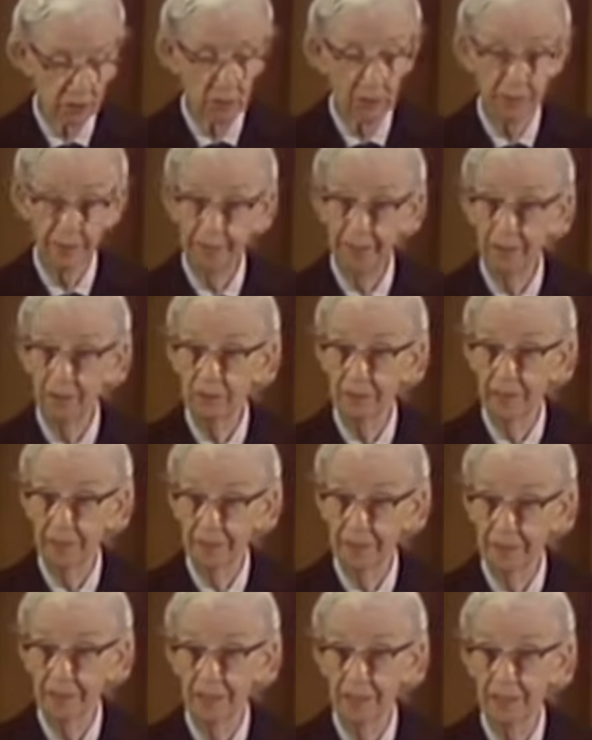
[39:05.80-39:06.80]
around $8 or
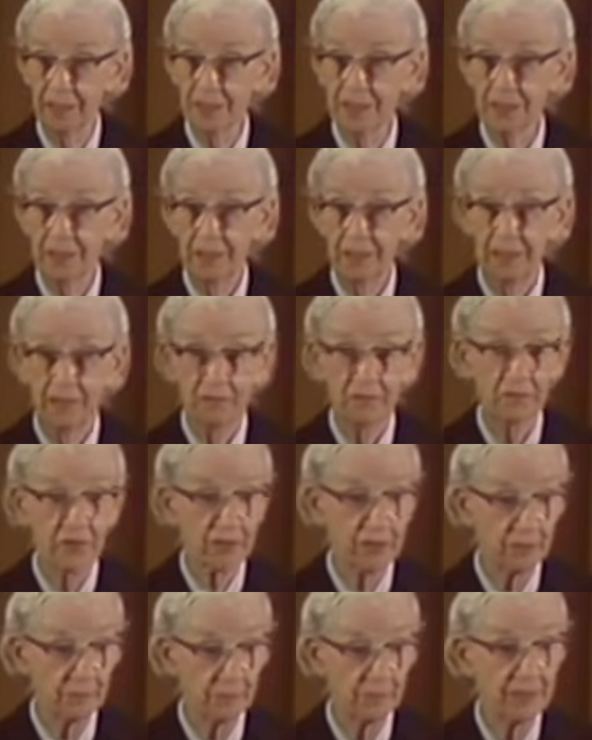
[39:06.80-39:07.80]
$9 for the
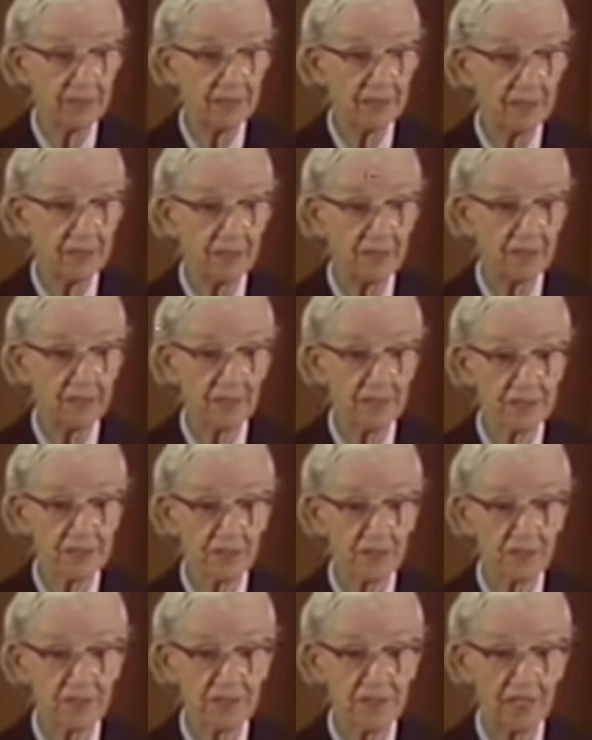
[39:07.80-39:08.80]
complete details
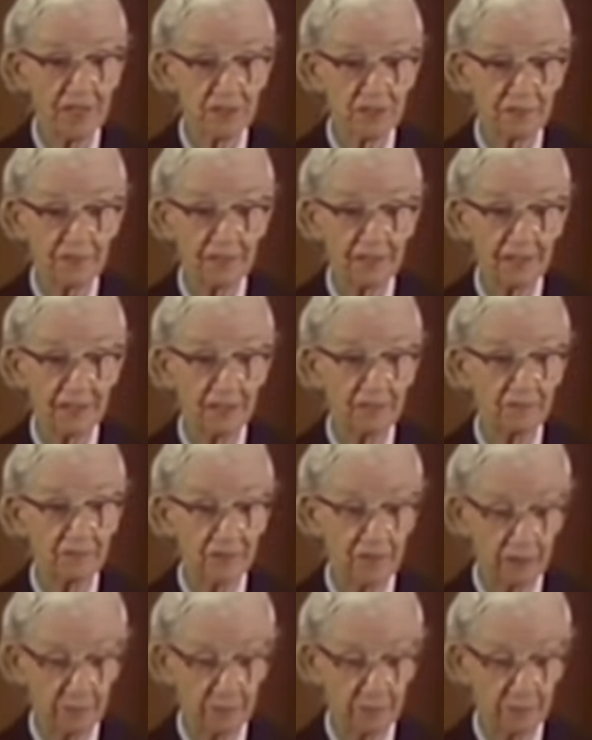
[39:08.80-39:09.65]
of the test of any given